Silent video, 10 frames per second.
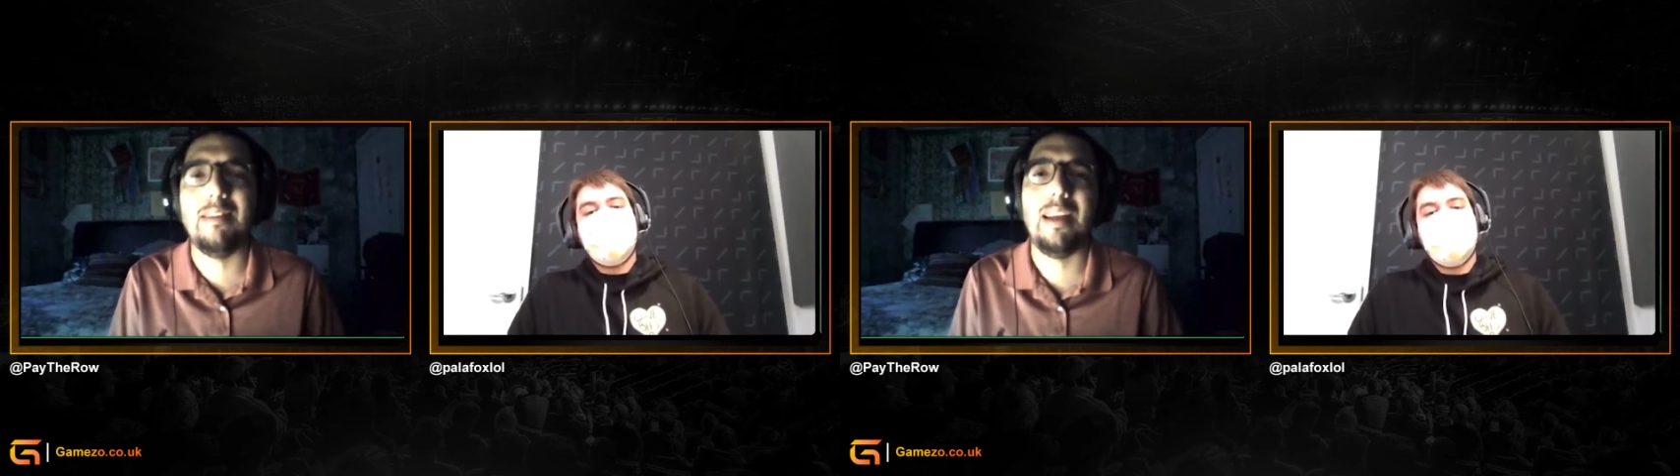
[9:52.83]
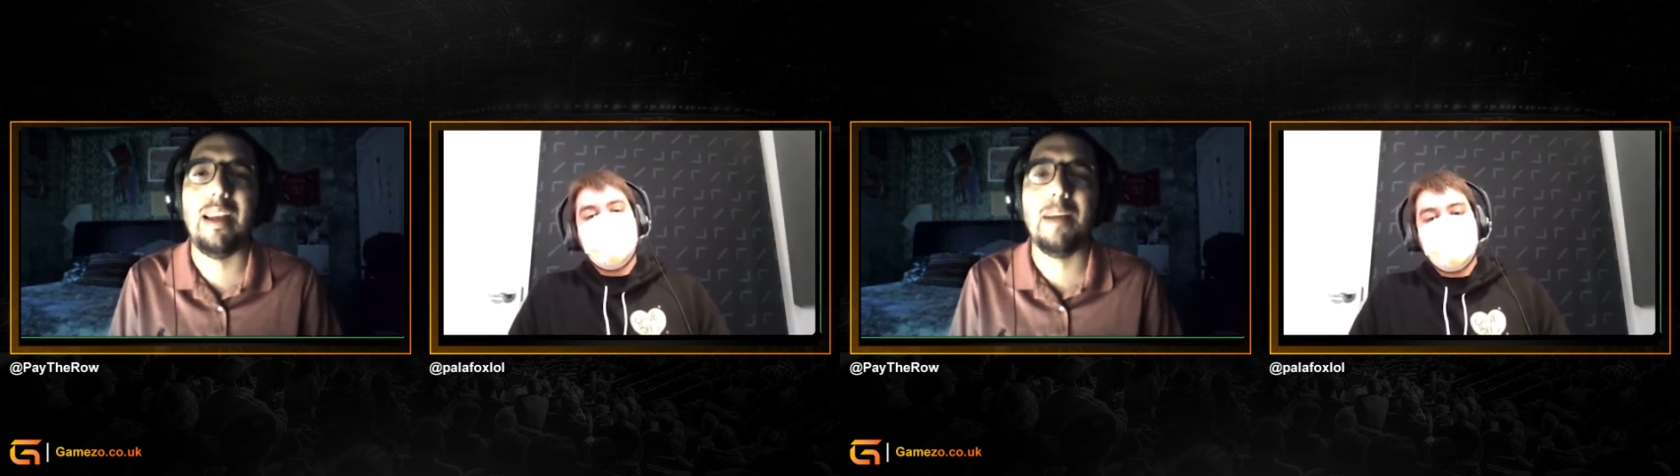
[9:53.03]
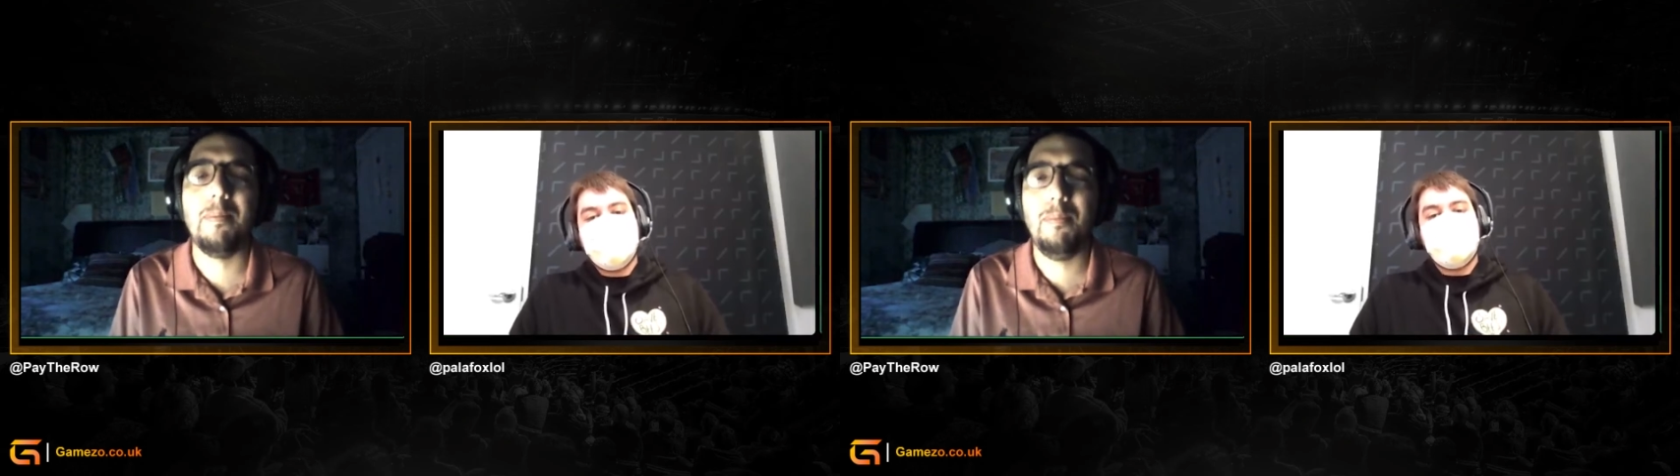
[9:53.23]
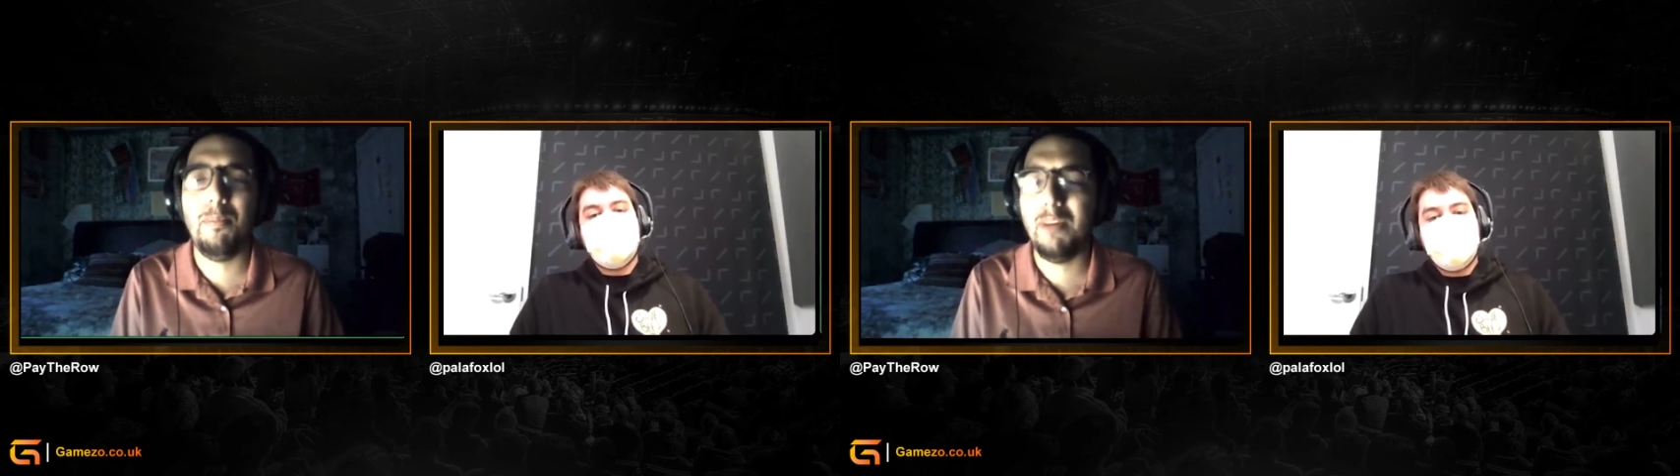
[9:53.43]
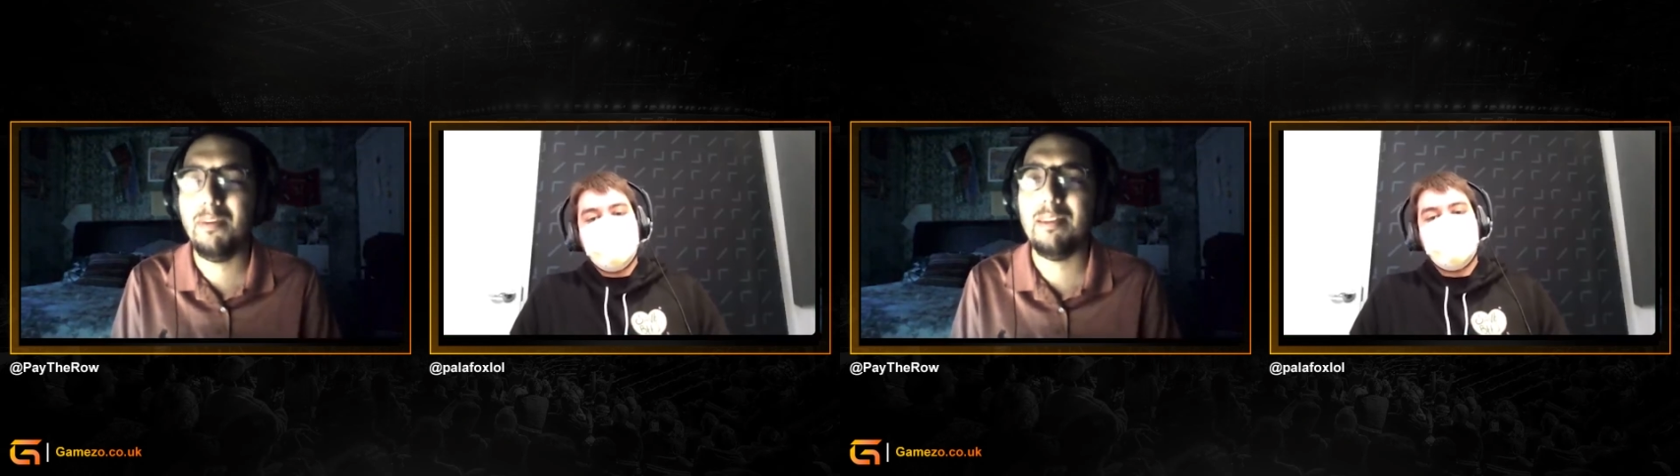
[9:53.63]
like
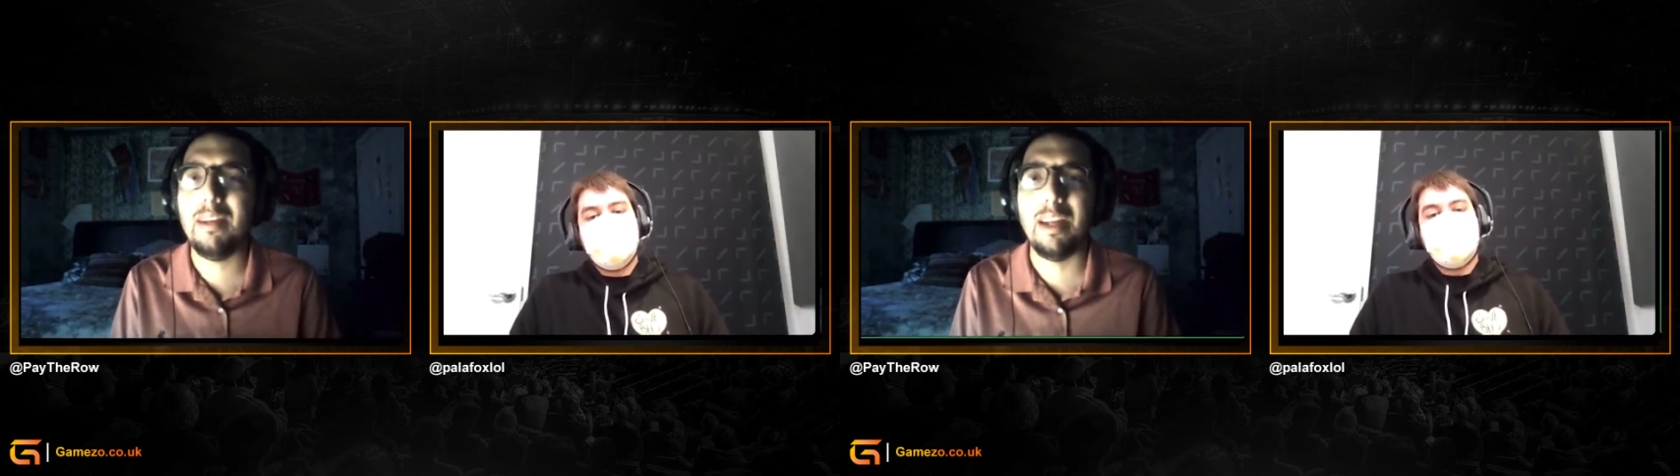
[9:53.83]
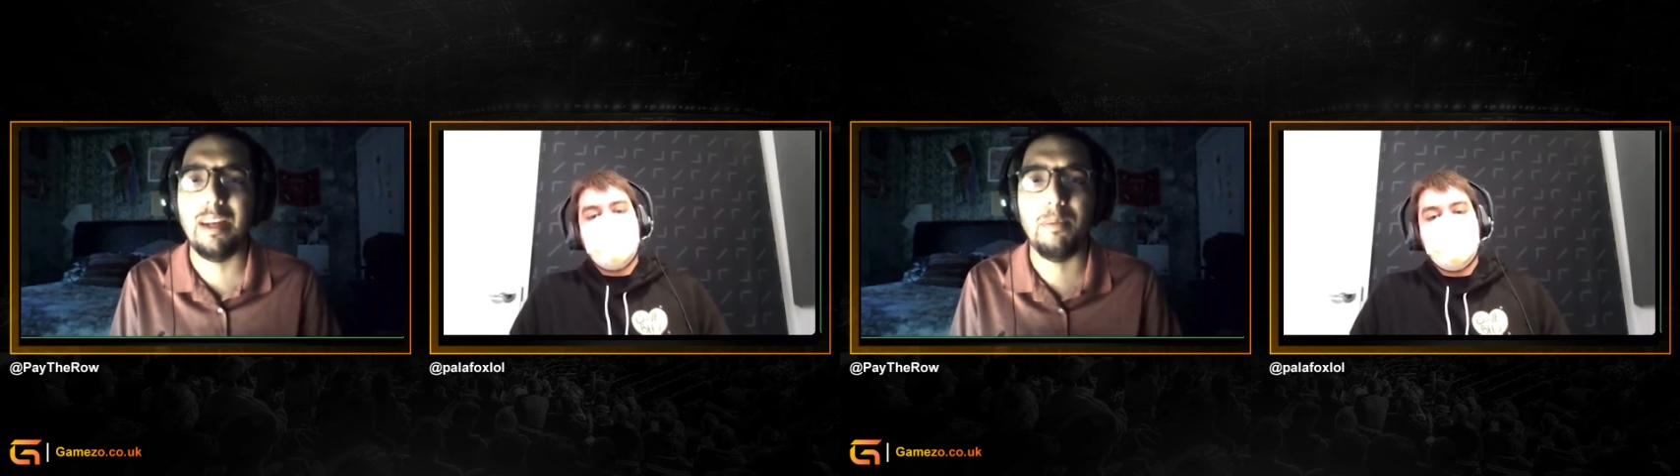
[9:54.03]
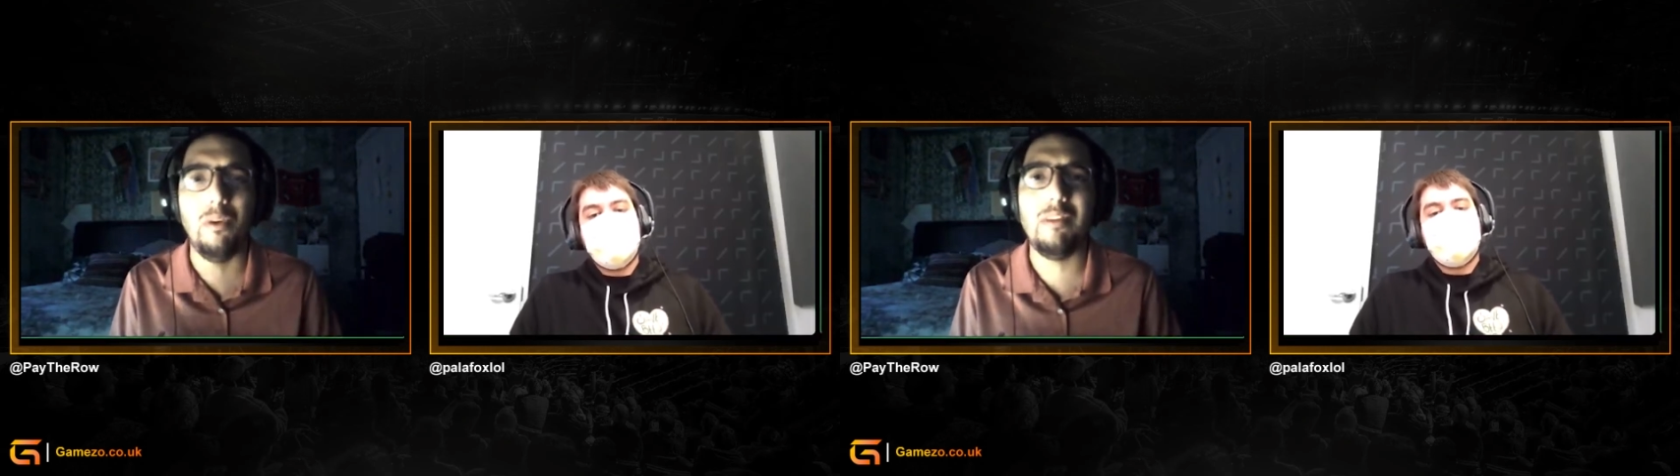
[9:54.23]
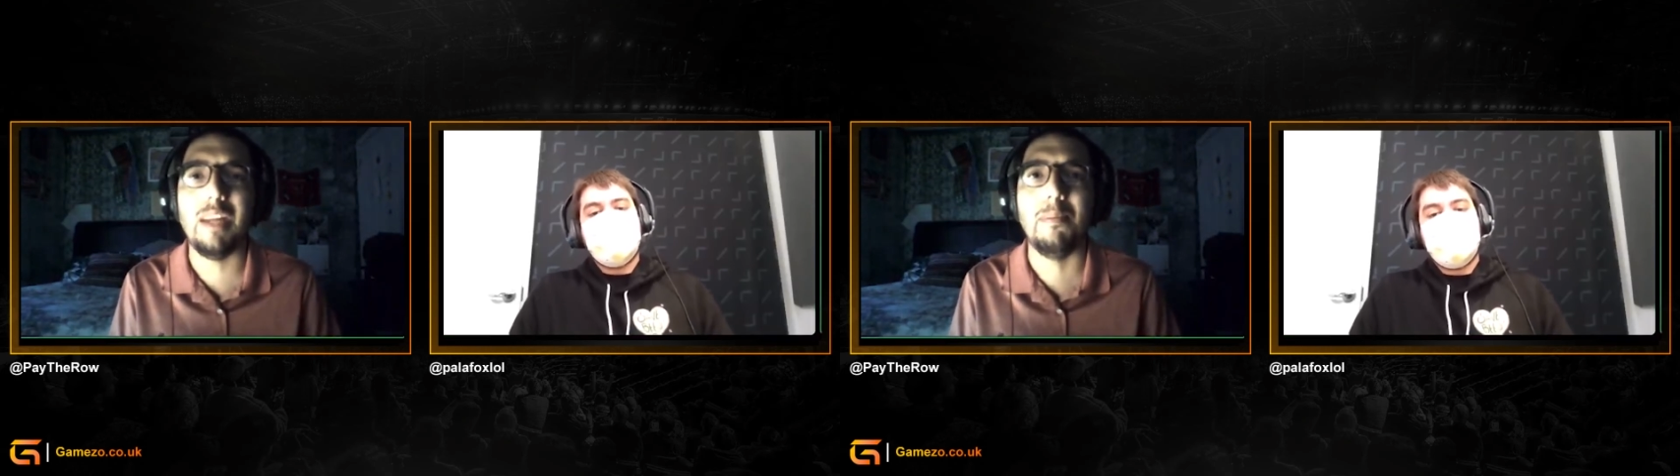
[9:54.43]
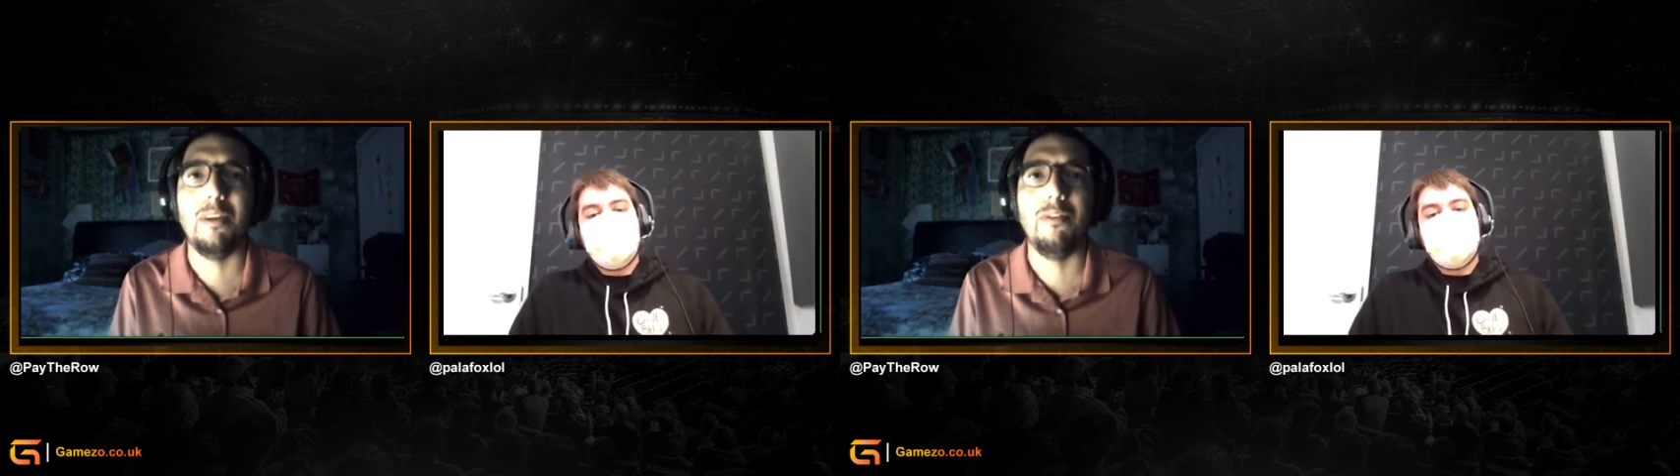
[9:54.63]
previously in the post
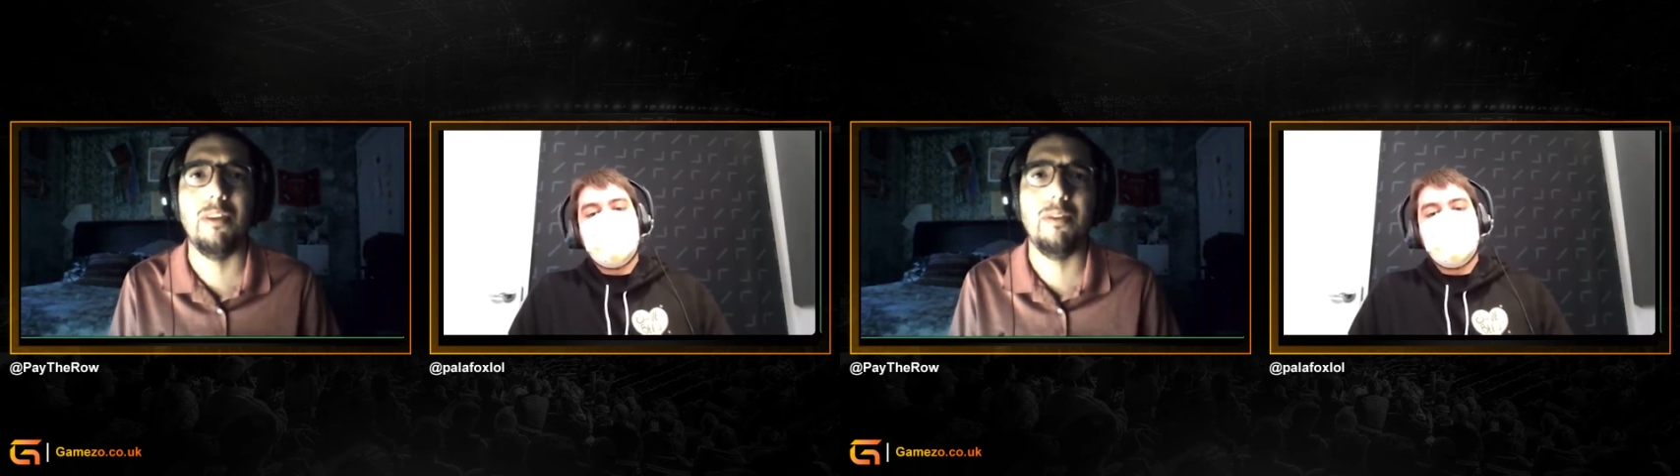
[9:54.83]
game interview?